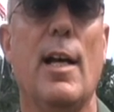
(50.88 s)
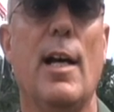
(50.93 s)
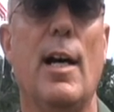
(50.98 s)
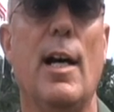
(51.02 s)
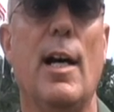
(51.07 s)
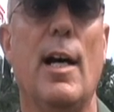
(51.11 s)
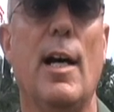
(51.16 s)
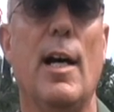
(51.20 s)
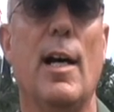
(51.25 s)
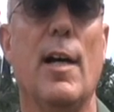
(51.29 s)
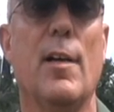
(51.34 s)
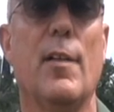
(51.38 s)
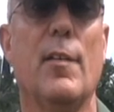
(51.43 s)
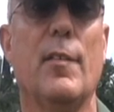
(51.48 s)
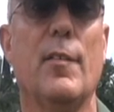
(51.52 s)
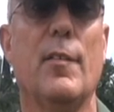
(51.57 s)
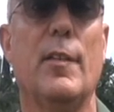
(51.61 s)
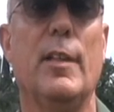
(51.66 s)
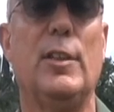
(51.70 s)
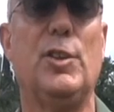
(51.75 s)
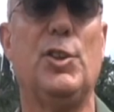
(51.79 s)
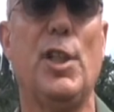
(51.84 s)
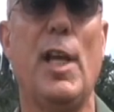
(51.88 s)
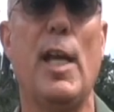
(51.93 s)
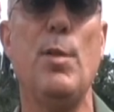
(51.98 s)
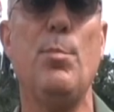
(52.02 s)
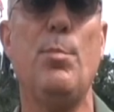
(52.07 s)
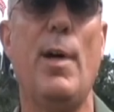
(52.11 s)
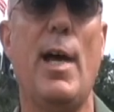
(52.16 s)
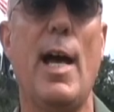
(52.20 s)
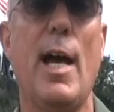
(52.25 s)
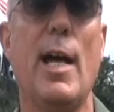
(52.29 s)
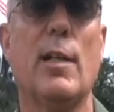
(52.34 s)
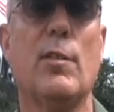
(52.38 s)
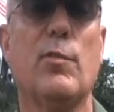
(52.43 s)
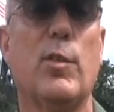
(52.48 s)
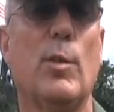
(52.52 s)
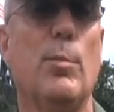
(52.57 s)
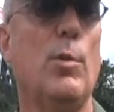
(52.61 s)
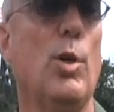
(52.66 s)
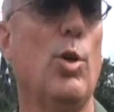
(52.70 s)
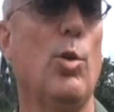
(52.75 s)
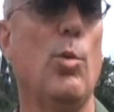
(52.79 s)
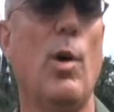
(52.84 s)
The JPAC
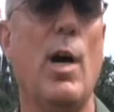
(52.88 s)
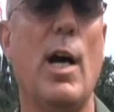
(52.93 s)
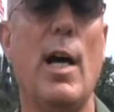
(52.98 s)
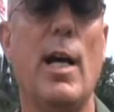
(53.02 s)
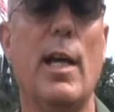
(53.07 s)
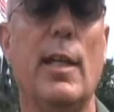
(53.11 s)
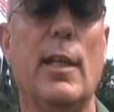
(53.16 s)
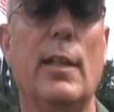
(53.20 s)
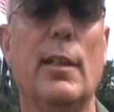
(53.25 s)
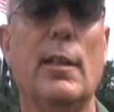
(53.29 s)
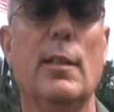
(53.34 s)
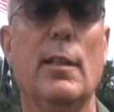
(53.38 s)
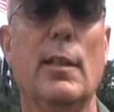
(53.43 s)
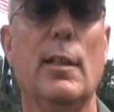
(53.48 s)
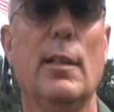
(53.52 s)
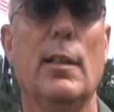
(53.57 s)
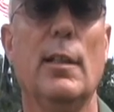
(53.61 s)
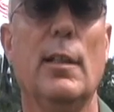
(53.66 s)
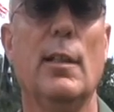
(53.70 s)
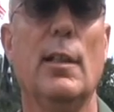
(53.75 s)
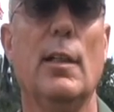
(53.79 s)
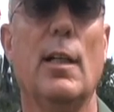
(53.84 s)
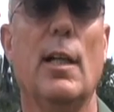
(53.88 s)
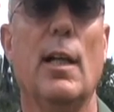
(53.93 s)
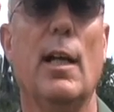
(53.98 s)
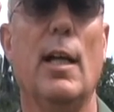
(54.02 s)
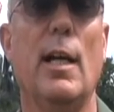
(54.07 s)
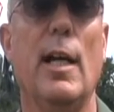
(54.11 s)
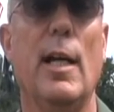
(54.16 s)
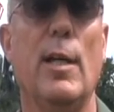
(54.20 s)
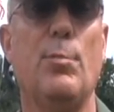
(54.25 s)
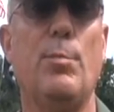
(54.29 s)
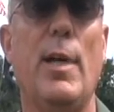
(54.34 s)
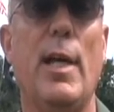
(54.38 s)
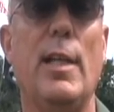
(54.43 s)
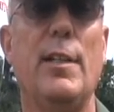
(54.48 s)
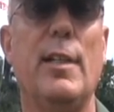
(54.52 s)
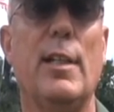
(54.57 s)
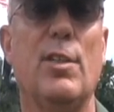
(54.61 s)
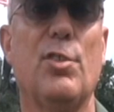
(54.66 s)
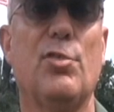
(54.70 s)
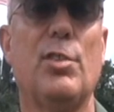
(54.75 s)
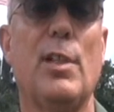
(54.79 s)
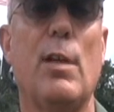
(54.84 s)
from Hawaii had been
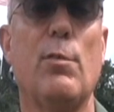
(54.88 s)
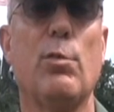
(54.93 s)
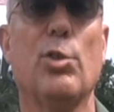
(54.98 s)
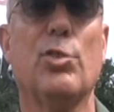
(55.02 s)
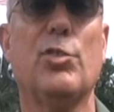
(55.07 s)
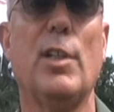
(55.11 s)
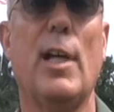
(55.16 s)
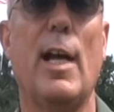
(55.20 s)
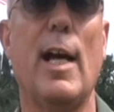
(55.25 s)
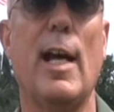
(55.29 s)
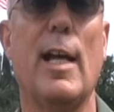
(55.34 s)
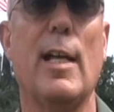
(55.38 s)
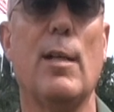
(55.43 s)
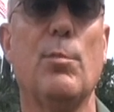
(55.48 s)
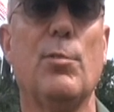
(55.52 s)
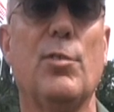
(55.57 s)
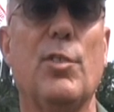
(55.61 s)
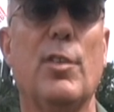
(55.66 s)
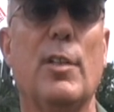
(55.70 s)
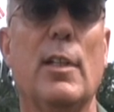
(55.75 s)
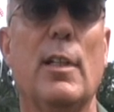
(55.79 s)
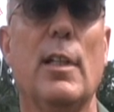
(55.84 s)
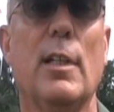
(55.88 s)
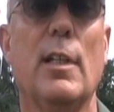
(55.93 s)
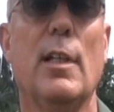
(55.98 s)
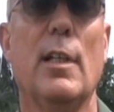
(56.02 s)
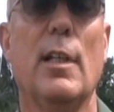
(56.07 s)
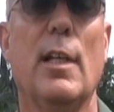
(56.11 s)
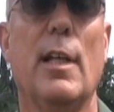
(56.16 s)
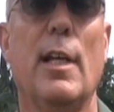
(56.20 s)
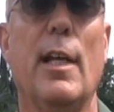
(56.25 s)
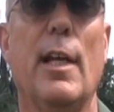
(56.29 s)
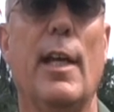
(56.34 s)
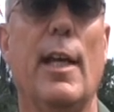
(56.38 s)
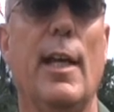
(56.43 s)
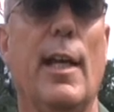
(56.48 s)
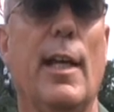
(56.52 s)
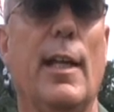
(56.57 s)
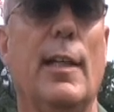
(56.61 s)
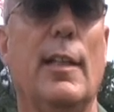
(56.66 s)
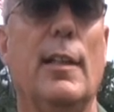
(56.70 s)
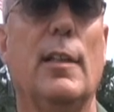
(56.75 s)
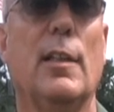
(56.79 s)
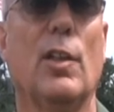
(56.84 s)
there several times,
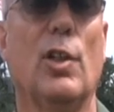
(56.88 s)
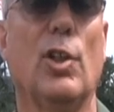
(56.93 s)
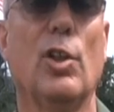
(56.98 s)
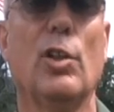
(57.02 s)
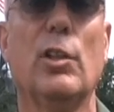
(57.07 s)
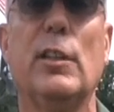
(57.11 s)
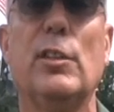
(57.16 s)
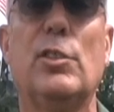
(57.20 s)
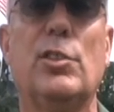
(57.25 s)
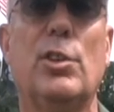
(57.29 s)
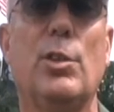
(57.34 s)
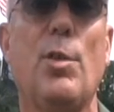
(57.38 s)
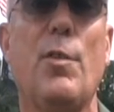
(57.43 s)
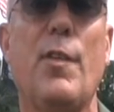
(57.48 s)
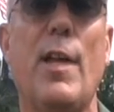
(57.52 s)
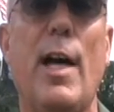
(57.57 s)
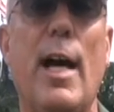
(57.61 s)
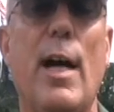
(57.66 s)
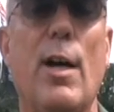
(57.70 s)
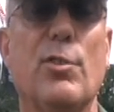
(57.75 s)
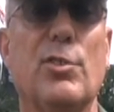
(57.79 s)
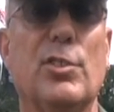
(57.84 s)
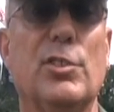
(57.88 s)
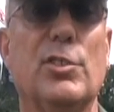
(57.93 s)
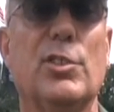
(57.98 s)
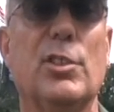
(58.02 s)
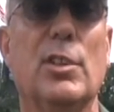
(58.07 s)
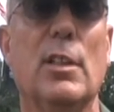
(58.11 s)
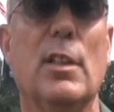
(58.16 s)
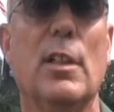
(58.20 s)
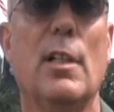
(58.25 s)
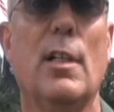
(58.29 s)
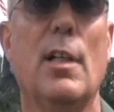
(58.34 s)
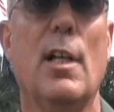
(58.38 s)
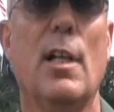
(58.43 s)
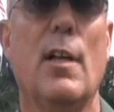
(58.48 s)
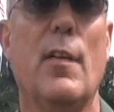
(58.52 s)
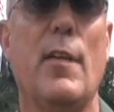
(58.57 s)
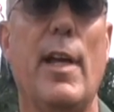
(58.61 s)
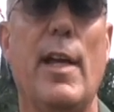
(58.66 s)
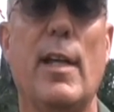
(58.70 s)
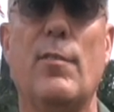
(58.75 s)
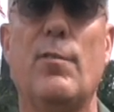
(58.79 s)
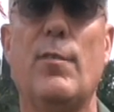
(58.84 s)
and in the early 2000s,
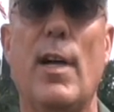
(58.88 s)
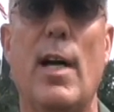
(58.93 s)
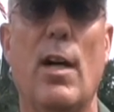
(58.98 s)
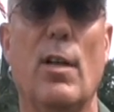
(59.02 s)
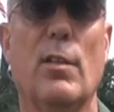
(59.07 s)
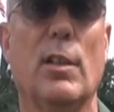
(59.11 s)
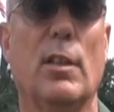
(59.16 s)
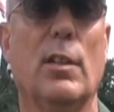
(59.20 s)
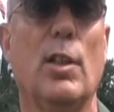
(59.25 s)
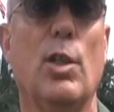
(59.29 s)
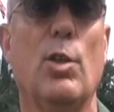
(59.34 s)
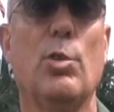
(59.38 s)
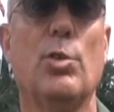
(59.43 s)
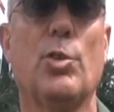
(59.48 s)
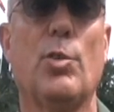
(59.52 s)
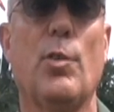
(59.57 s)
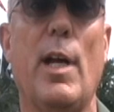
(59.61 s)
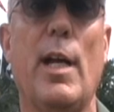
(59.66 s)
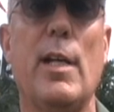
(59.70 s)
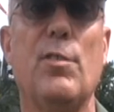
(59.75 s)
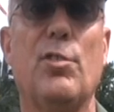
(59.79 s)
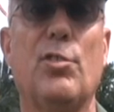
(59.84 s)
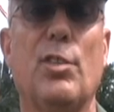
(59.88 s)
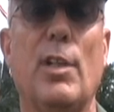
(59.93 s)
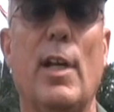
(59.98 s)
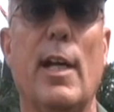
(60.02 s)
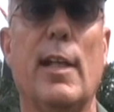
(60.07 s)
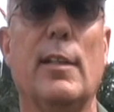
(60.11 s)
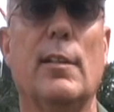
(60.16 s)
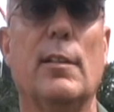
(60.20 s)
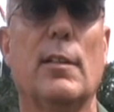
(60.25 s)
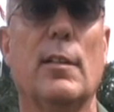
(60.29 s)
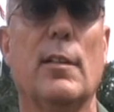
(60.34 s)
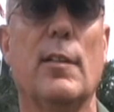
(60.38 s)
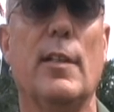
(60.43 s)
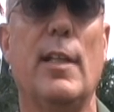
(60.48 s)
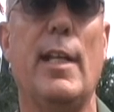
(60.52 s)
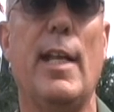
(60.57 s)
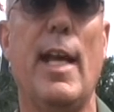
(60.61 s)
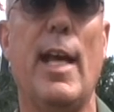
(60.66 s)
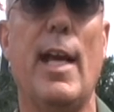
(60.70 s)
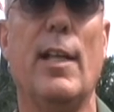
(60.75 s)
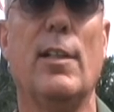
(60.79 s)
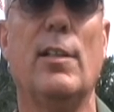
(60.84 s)
they had found a lone grave site that
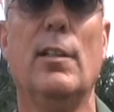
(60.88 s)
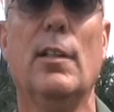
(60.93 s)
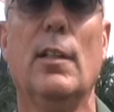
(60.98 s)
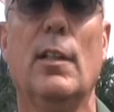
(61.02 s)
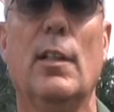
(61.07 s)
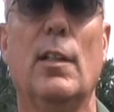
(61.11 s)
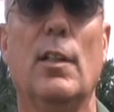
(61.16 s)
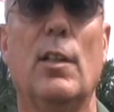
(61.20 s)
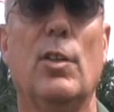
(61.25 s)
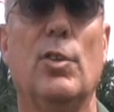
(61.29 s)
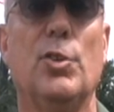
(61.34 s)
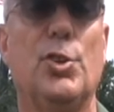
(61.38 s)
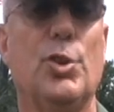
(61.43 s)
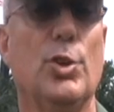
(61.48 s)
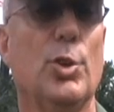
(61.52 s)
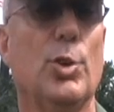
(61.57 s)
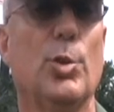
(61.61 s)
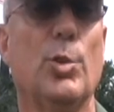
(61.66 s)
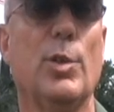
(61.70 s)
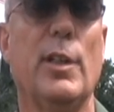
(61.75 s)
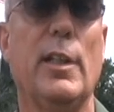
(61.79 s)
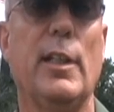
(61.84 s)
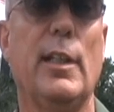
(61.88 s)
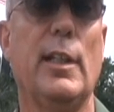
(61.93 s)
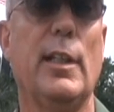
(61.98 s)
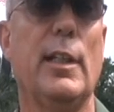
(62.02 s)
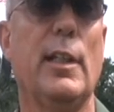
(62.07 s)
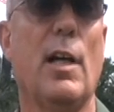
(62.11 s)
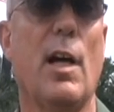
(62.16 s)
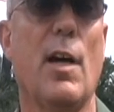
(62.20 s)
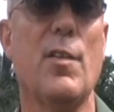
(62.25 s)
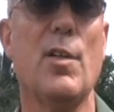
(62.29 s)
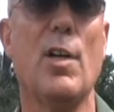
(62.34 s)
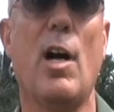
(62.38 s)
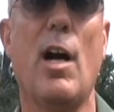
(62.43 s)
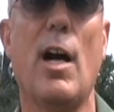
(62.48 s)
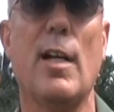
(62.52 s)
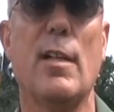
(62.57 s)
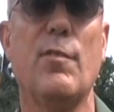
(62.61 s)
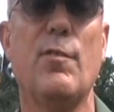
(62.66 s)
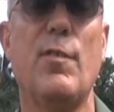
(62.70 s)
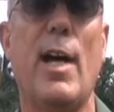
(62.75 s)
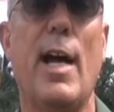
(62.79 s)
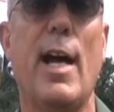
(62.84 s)
had jewelry, other
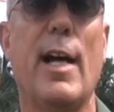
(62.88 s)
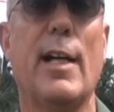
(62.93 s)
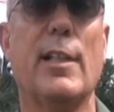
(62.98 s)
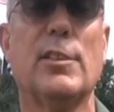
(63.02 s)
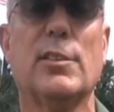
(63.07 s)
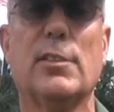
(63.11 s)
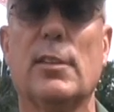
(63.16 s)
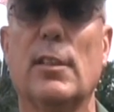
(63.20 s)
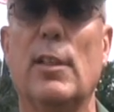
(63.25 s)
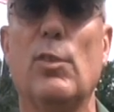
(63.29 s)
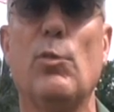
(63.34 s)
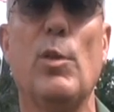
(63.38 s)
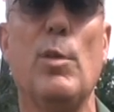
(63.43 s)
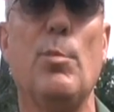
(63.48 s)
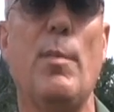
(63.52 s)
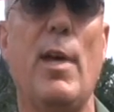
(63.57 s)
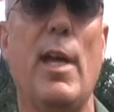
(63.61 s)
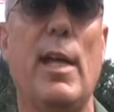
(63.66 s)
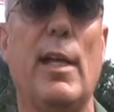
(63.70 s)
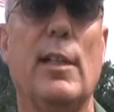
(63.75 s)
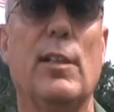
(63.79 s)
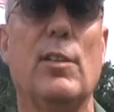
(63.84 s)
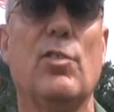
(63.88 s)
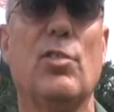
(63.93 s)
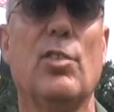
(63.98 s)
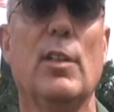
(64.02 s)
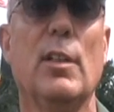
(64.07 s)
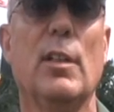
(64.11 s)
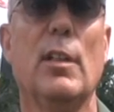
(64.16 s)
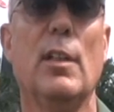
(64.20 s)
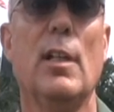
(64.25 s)
artifacts, and remains,